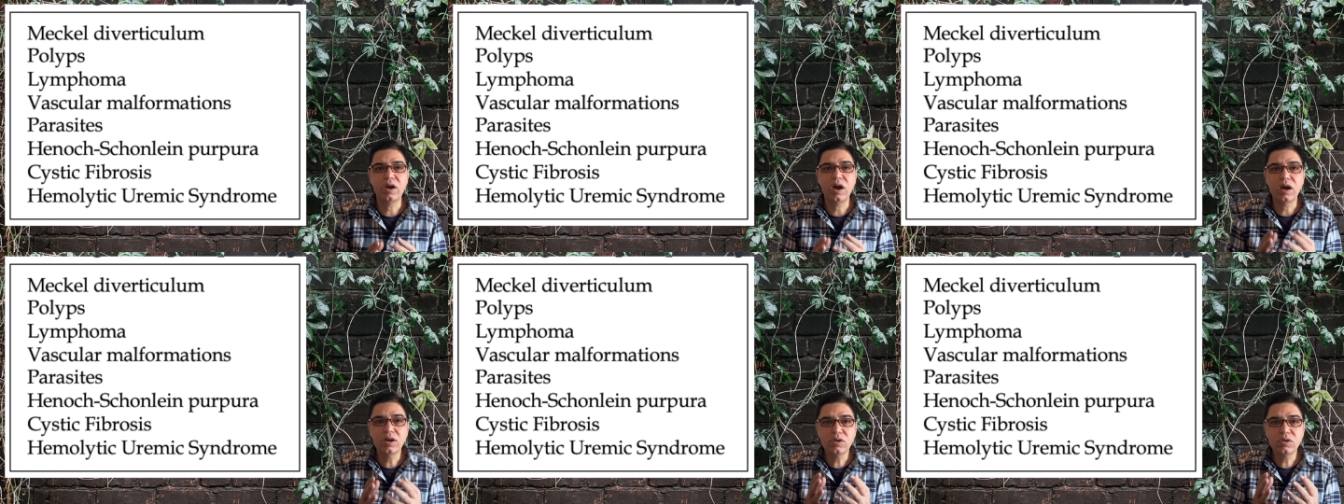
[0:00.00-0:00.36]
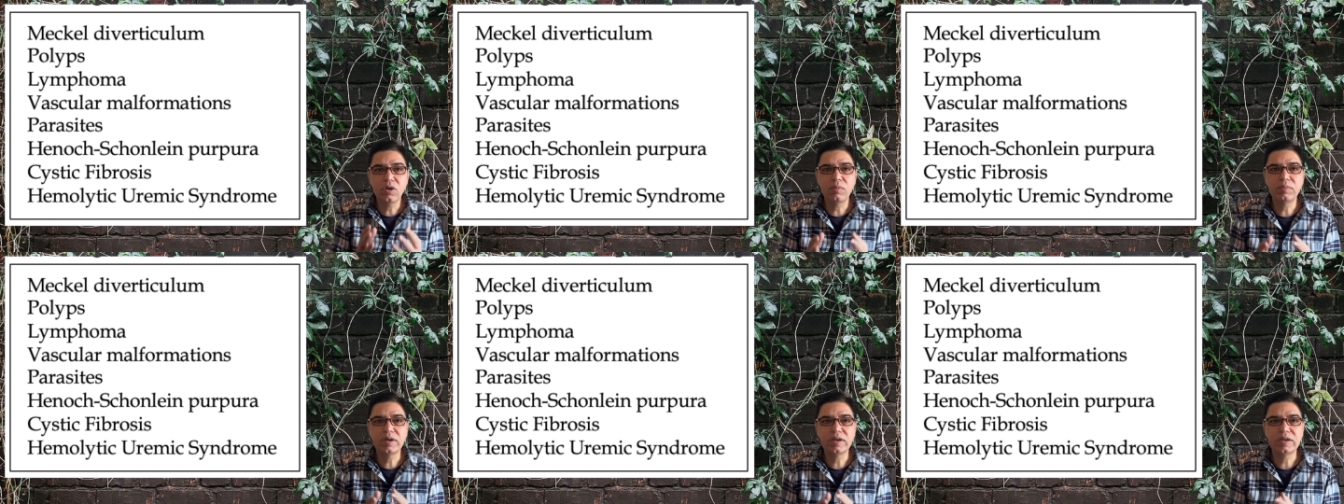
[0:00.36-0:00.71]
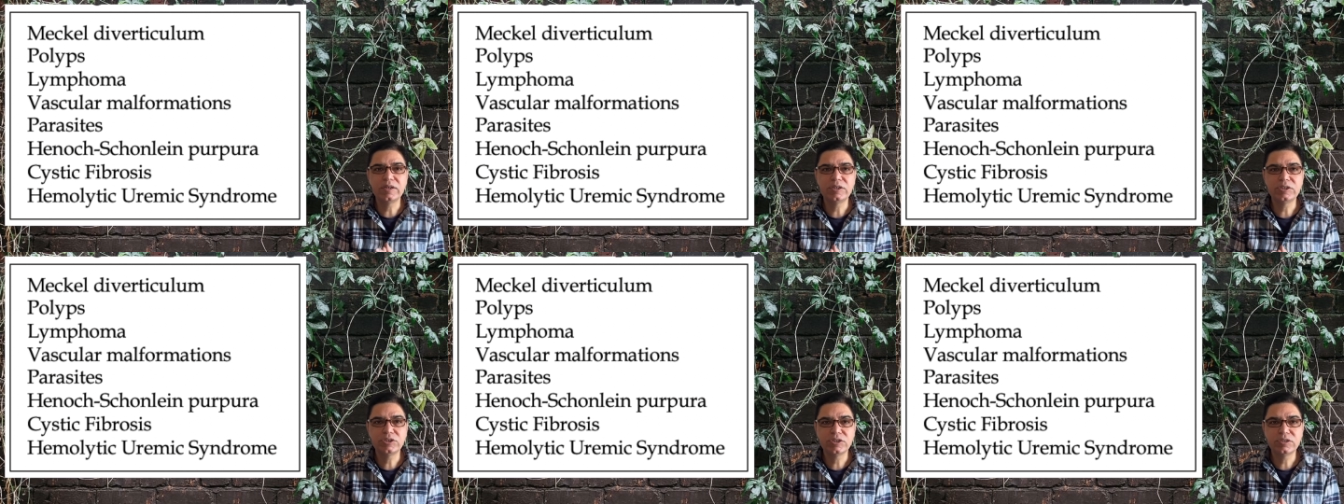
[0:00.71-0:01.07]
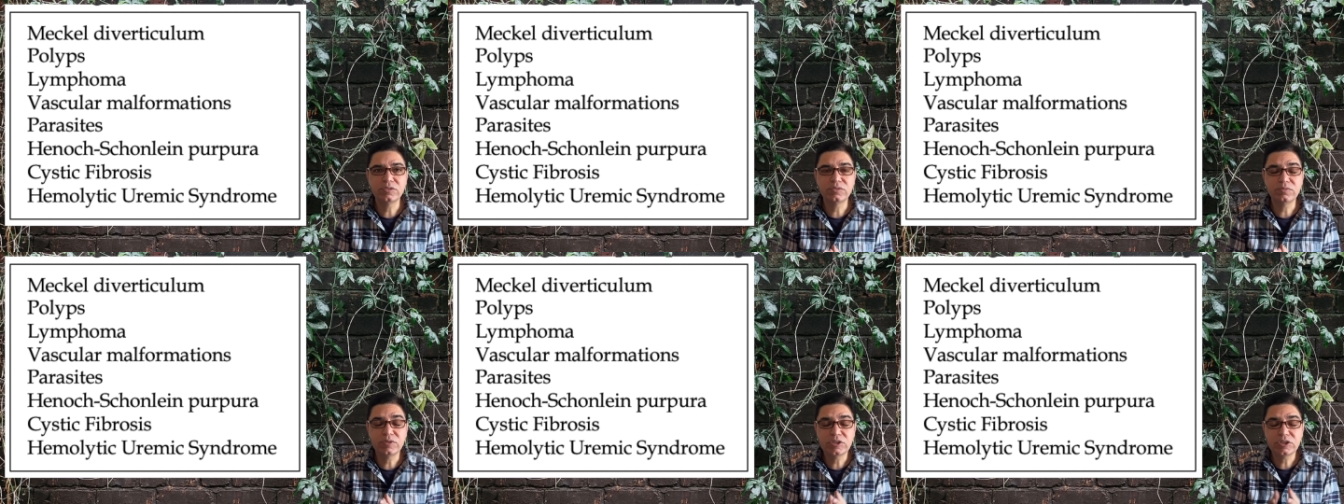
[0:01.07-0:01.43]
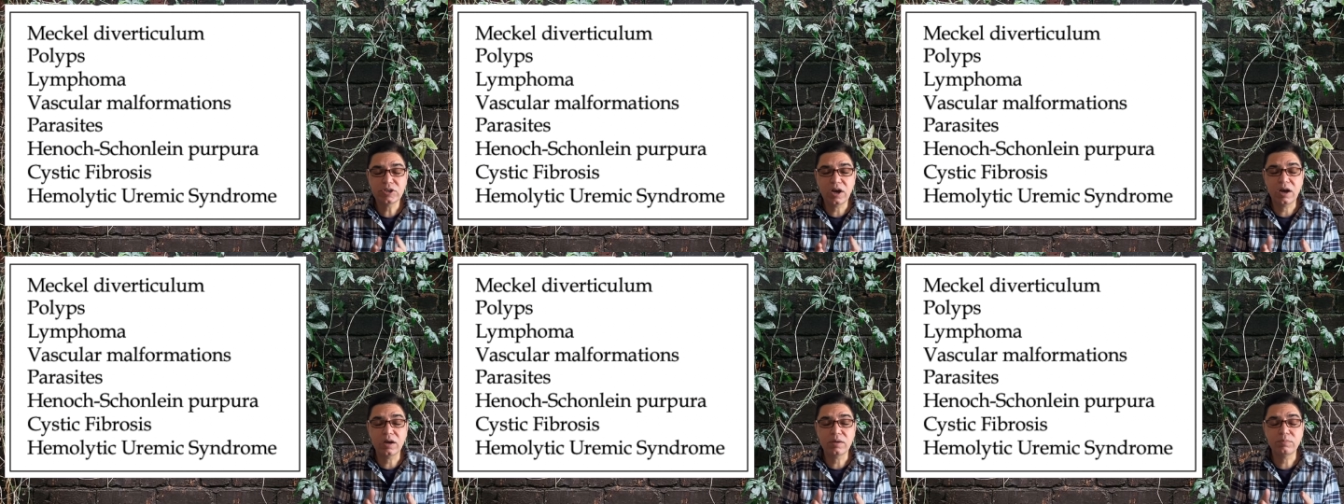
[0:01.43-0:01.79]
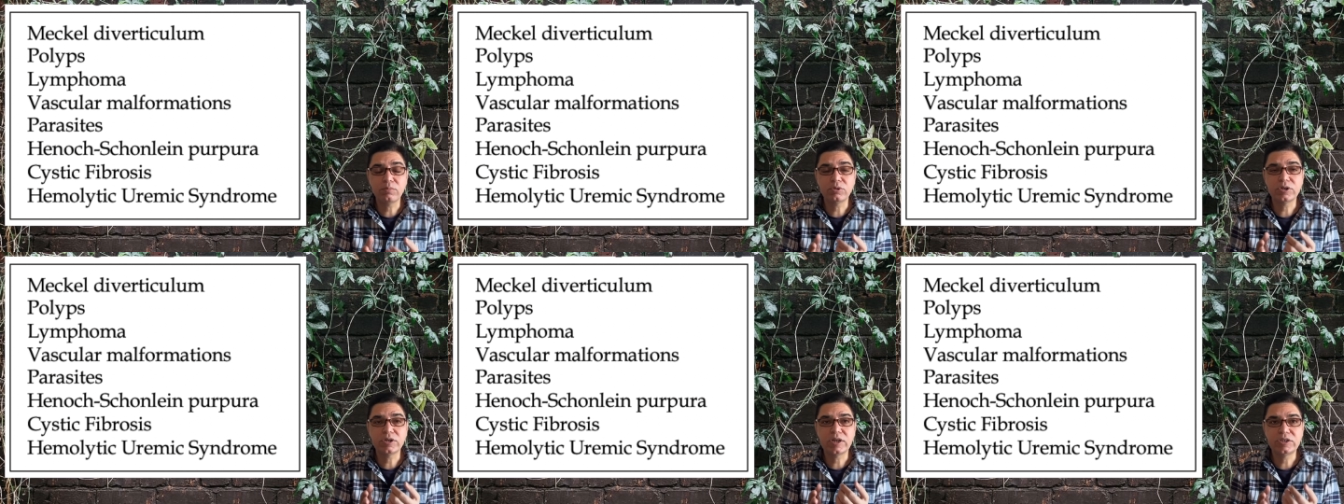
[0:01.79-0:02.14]
uncommon conditions which are
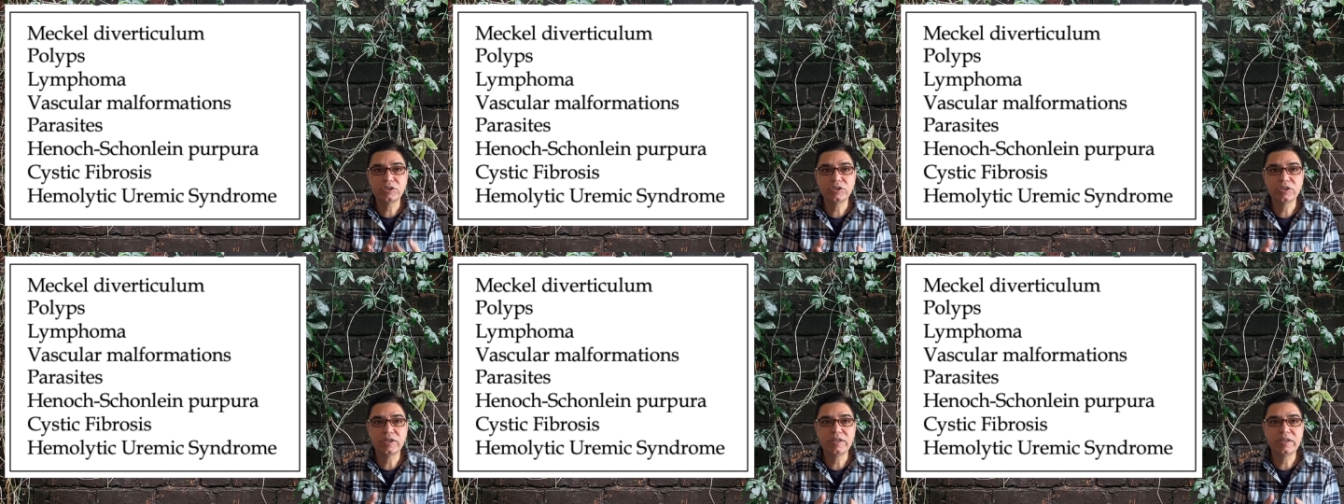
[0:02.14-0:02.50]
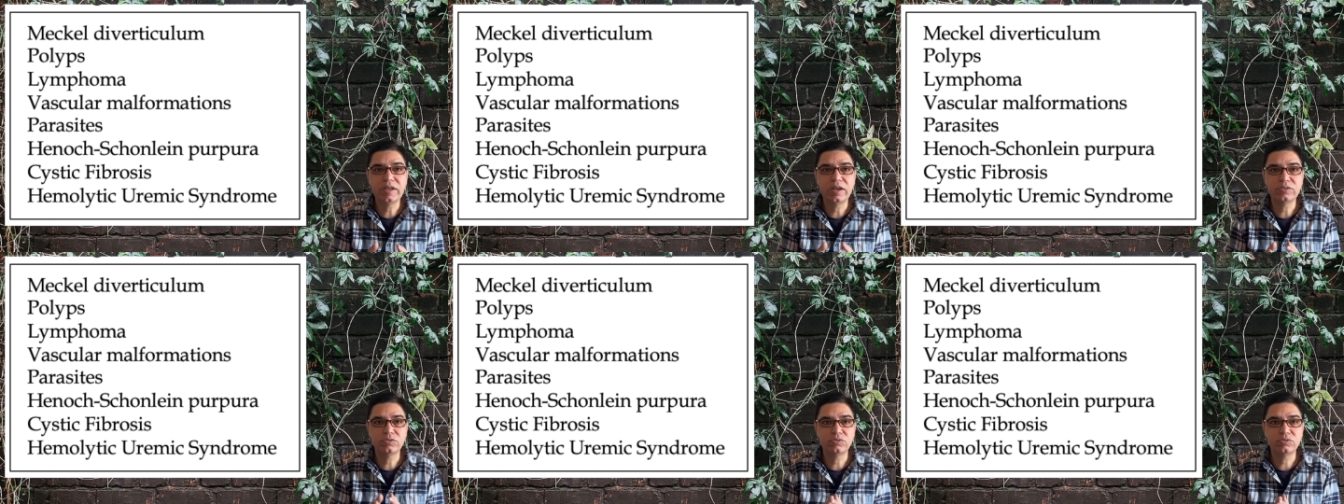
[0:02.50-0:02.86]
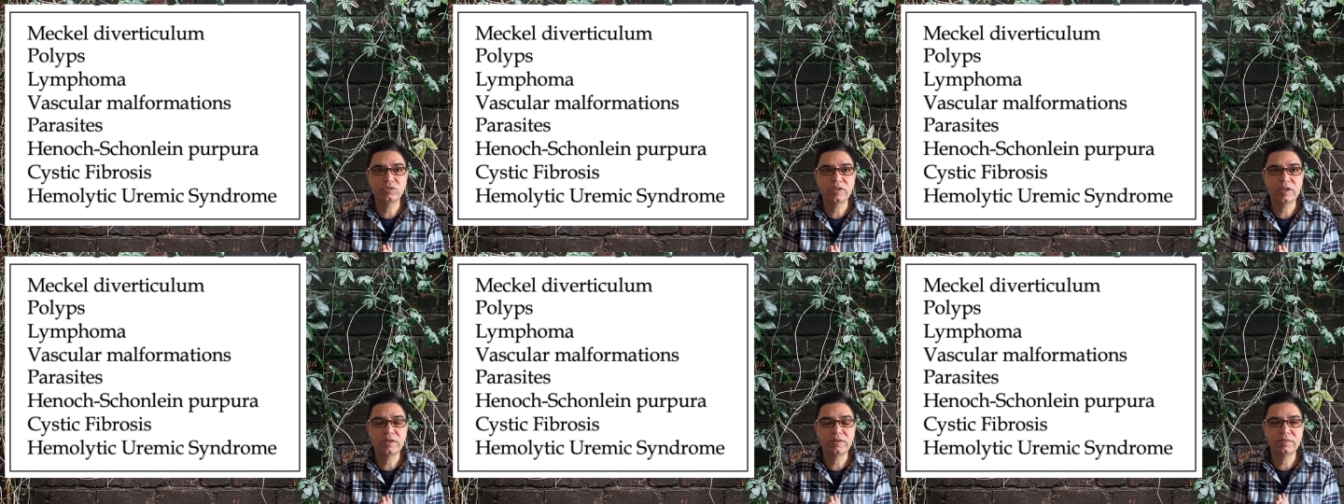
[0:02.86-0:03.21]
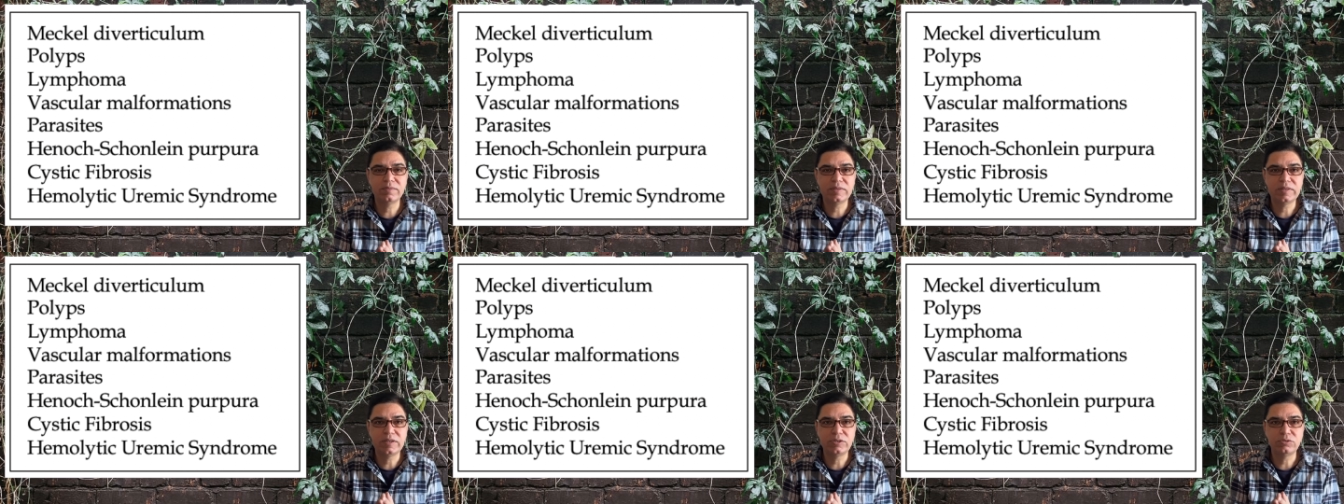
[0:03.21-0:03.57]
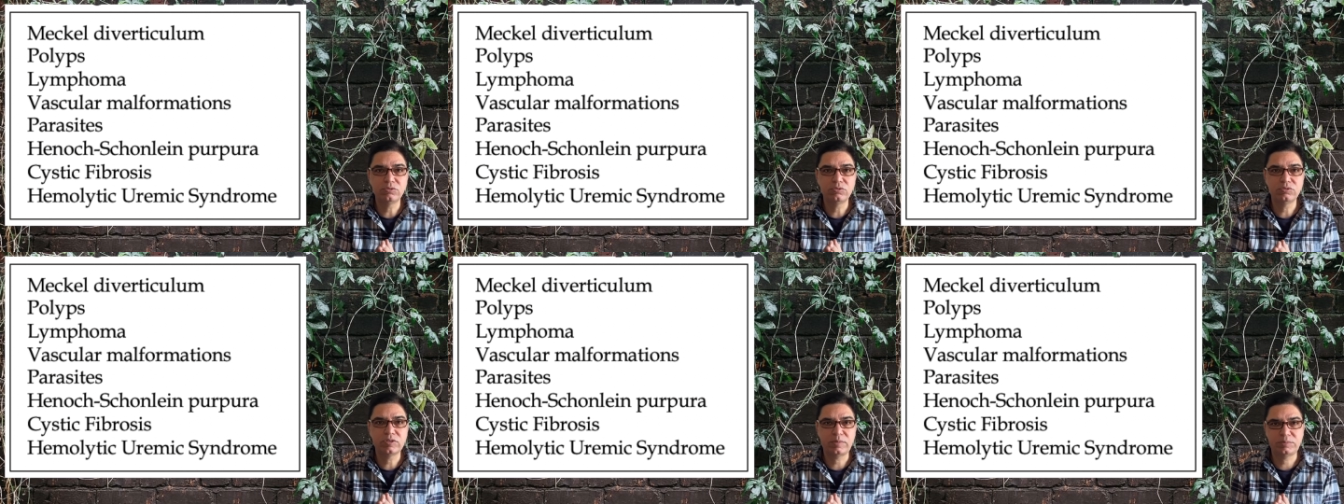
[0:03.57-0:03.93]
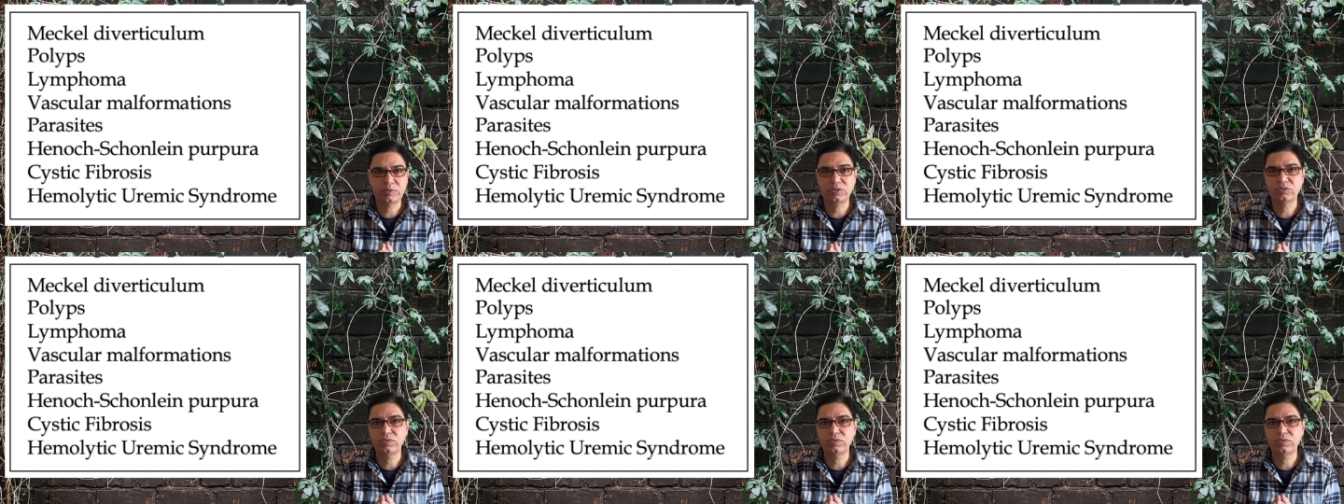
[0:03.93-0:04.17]
potentially associated with intussusception.